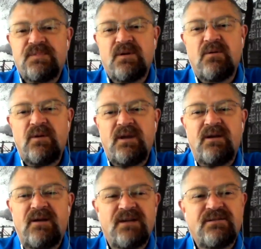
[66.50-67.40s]
So we
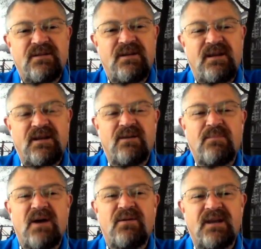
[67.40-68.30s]
are actually uh,
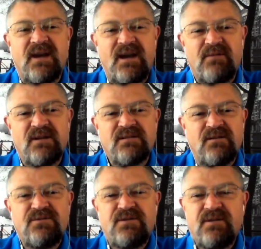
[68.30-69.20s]
mounting a
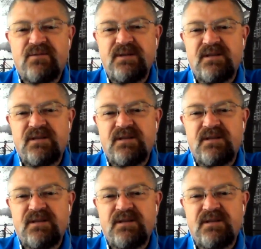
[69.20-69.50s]
high-resolution three